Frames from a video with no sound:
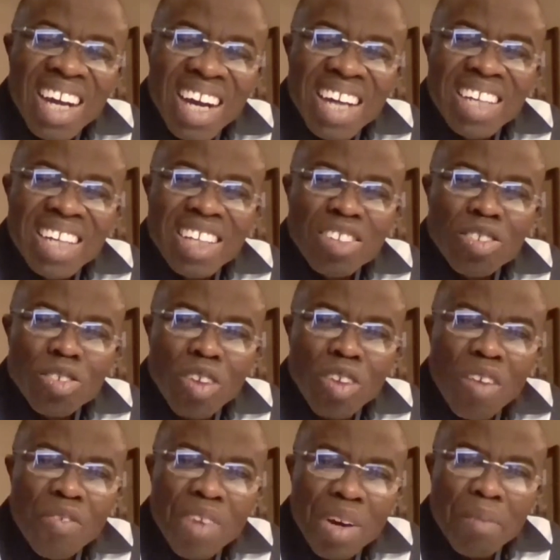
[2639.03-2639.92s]
And the
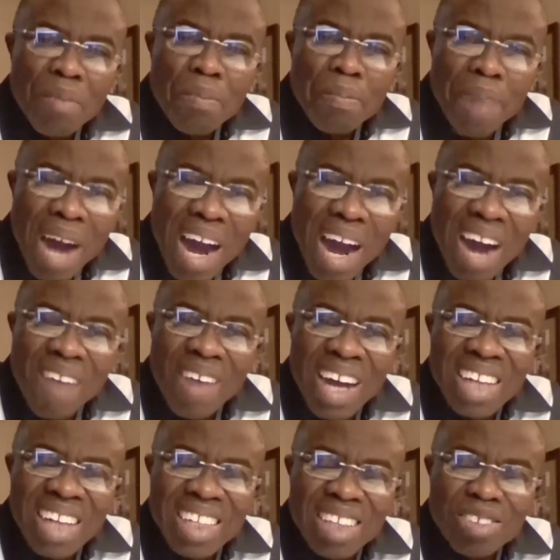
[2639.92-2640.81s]
sovereign
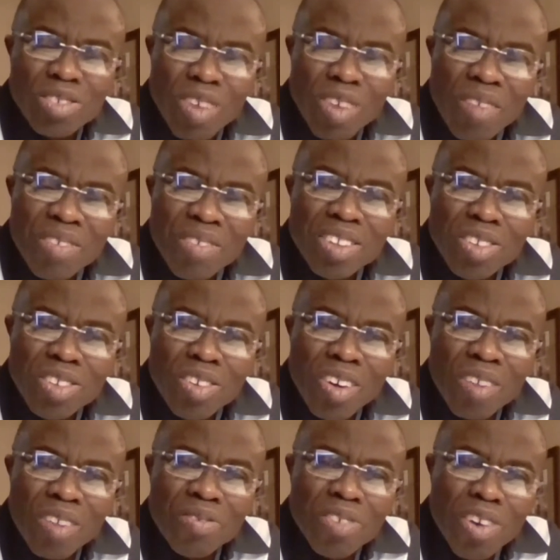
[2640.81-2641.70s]
power, the
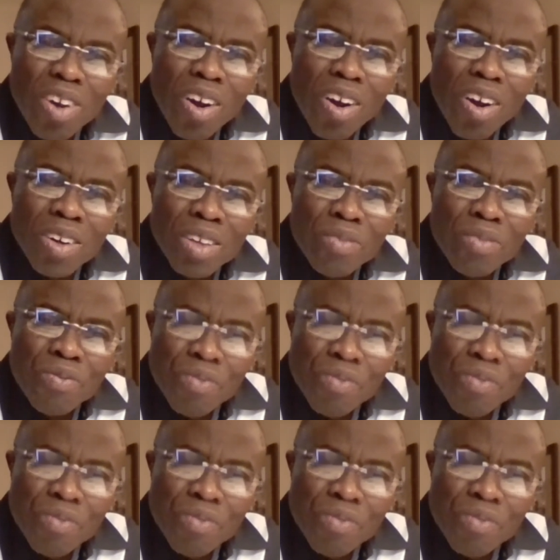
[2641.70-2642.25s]
sovereignty of God, the